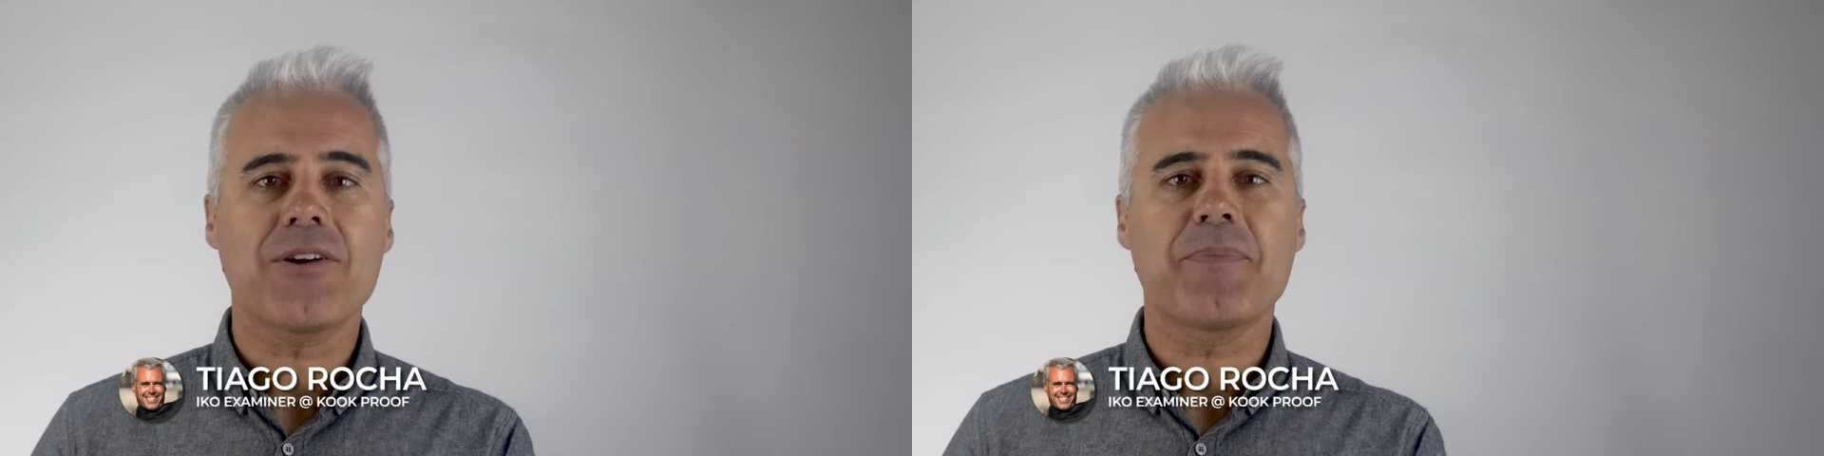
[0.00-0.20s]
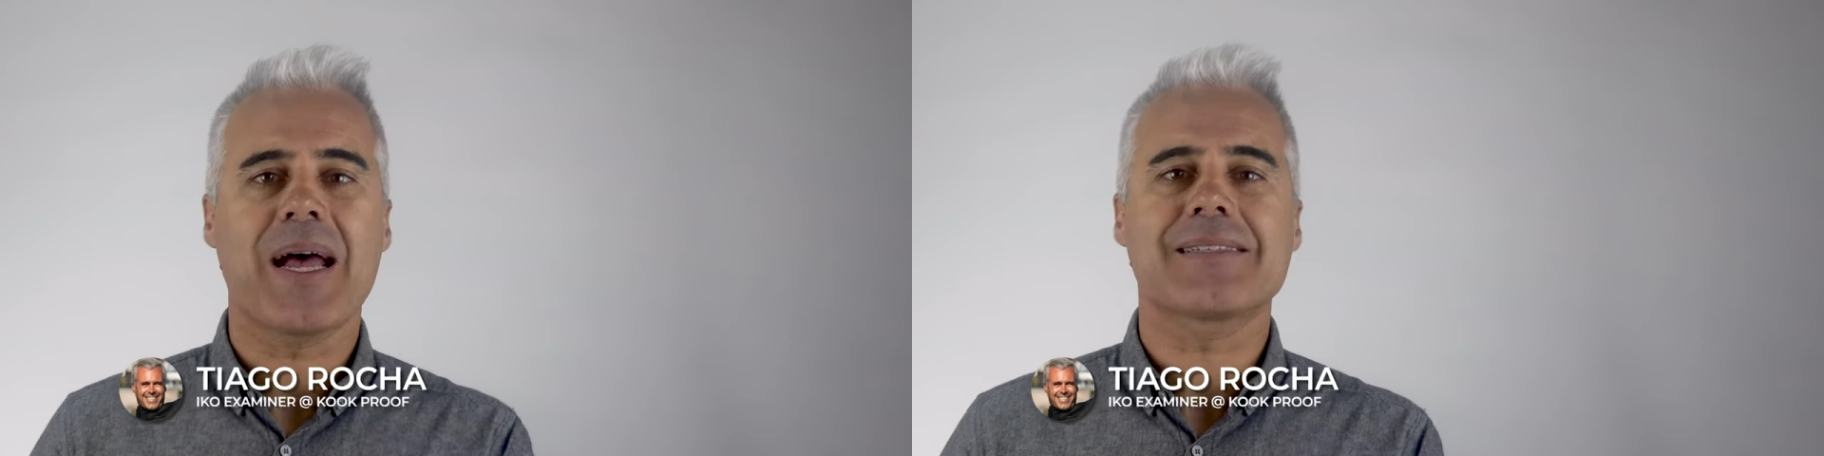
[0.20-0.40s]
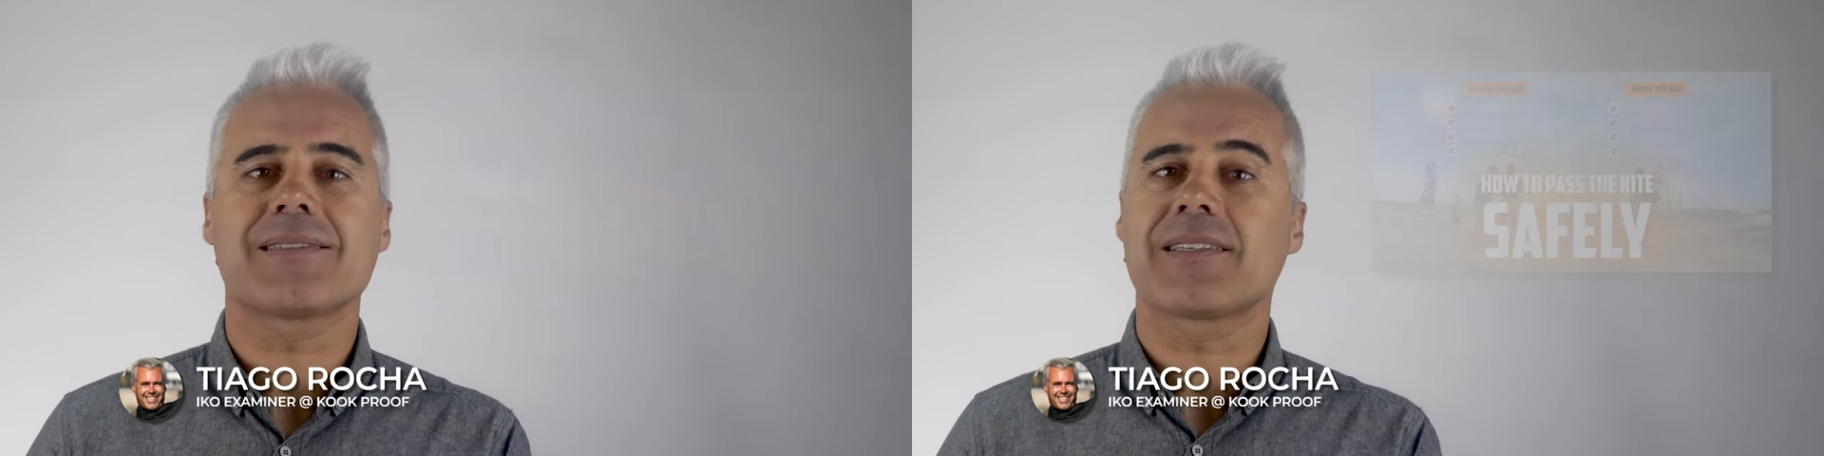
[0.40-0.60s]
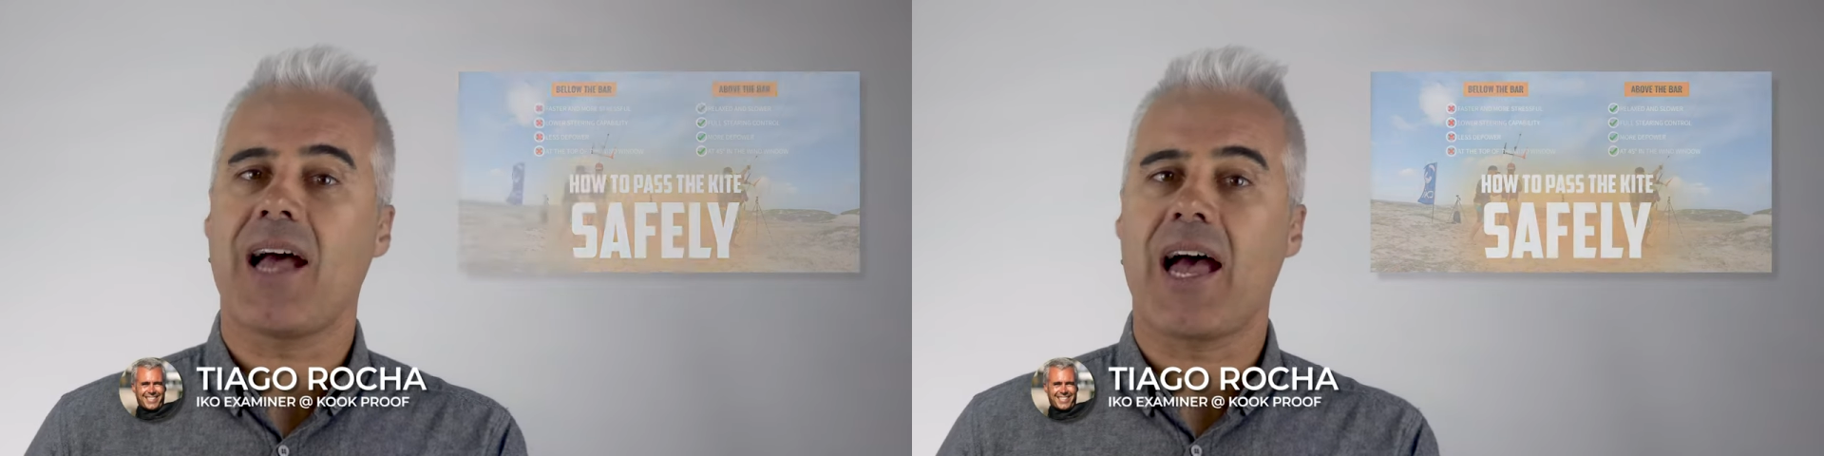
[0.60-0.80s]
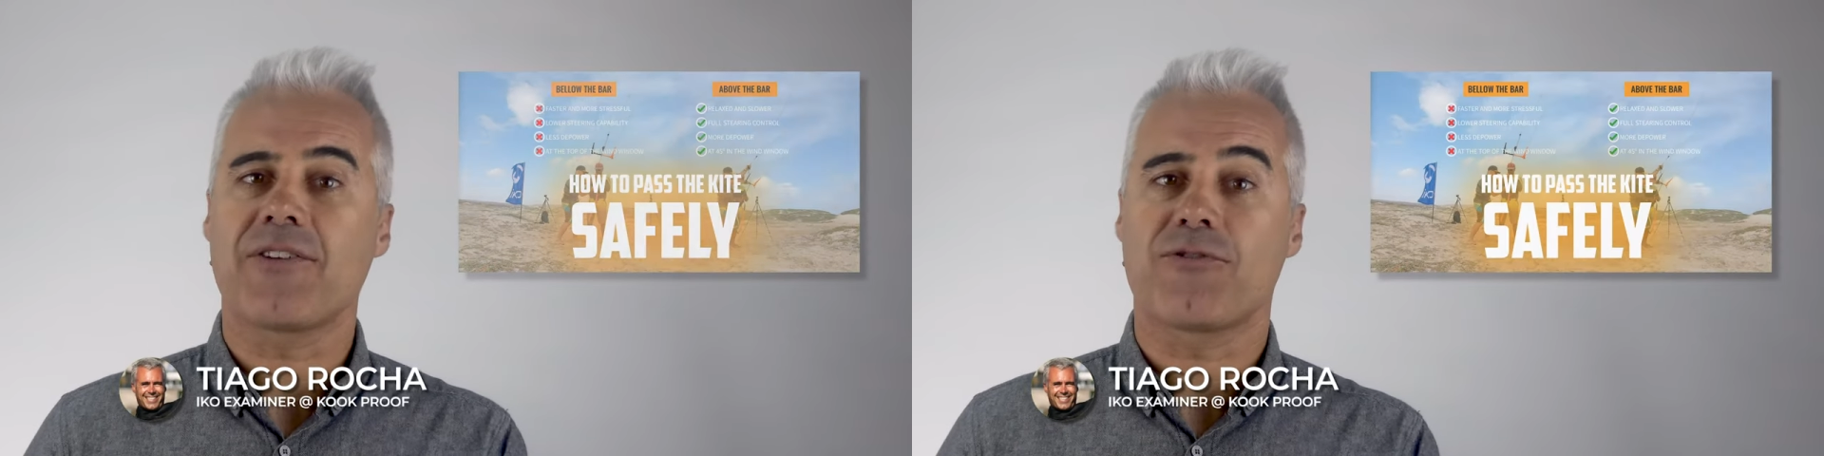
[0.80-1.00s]
to pass the
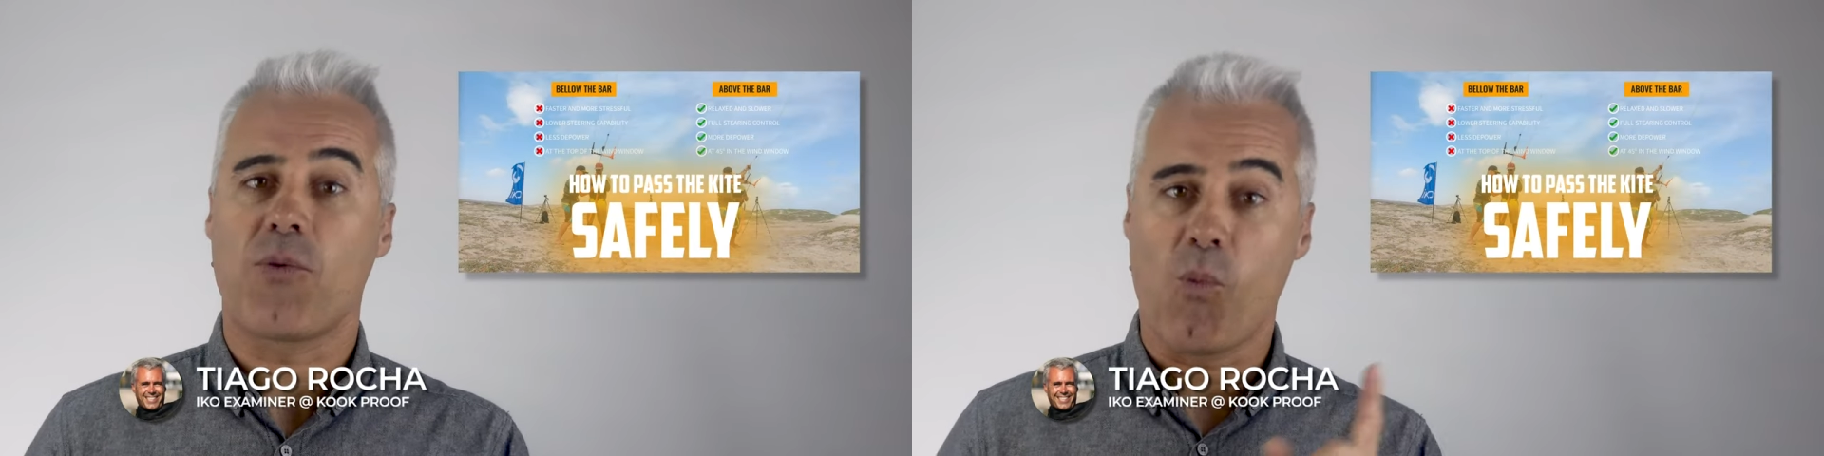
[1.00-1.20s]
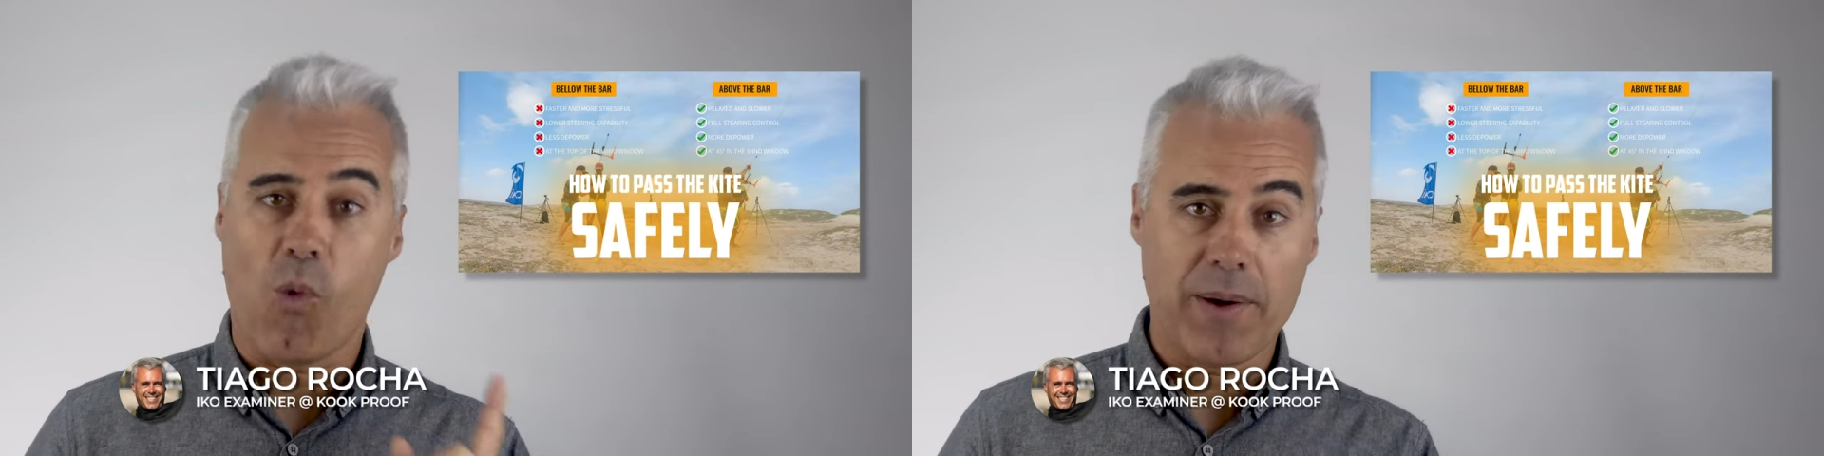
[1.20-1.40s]
kite from